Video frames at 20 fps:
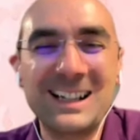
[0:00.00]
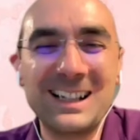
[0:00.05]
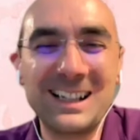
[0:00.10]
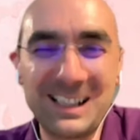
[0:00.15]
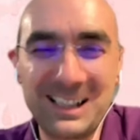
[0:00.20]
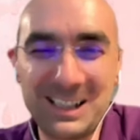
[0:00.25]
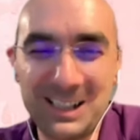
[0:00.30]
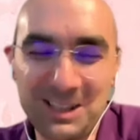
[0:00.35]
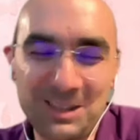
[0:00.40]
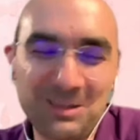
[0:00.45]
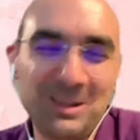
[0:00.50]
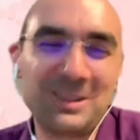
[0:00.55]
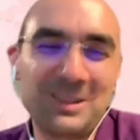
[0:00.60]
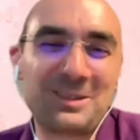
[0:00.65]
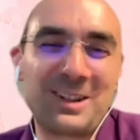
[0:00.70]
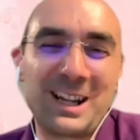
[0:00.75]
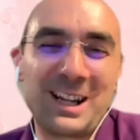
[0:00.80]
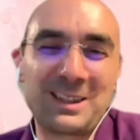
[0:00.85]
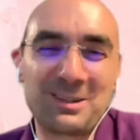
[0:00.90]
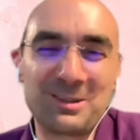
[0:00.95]
You
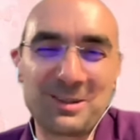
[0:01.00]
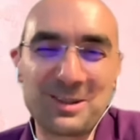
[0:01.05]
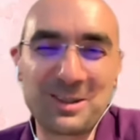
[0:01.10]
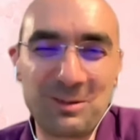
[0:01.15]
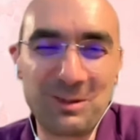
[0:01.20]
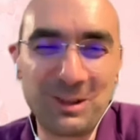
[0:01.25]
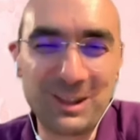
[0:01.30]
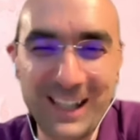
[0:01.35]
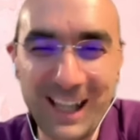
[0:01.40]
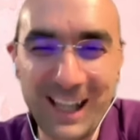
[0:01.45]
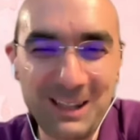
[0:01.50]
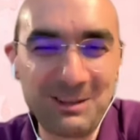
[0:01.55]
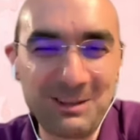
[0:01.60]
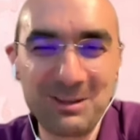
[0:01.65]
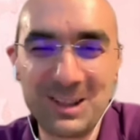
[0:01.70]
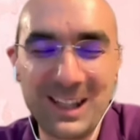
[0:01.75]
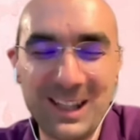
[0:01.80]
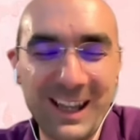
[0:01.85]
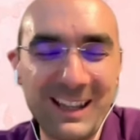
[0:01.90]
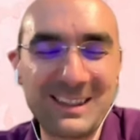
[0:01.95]
interact also with
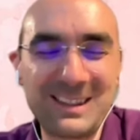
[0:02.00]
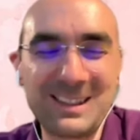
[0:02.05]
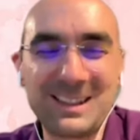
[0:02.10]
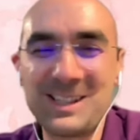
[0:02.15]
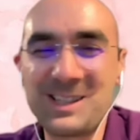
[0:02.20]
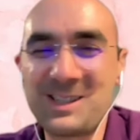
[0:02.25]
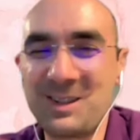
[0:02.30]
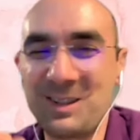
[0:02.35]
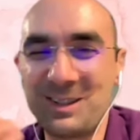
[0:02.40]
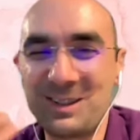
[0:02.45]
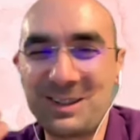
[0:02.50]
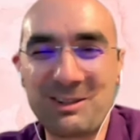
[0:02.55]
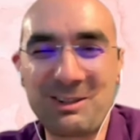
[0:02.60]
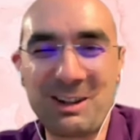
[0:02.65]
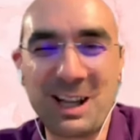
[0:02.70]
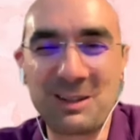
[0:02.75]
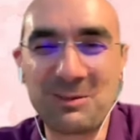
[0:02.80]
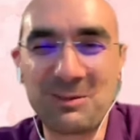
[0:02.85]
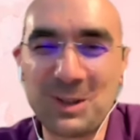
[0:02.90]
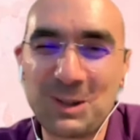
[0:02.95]
educators, you
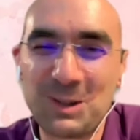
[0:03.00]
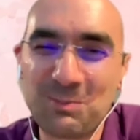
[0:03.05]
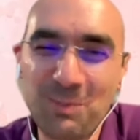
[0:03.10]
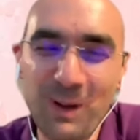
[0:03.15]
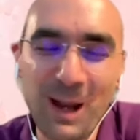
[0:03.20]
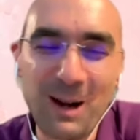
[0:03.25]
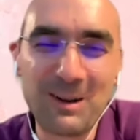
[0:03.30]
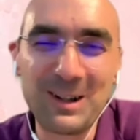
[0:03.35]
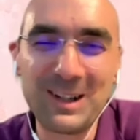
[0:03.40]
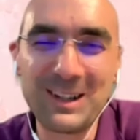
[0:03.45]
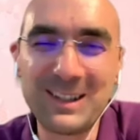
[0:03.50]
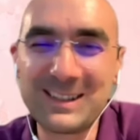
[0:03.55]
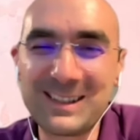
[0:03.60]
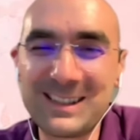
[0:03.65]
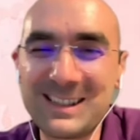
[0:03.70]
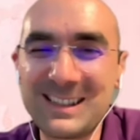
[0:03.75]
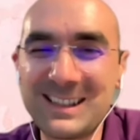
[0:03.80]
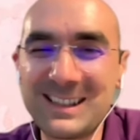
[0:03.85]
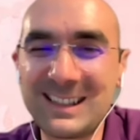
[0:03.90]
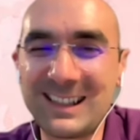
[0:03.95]
interact with parents,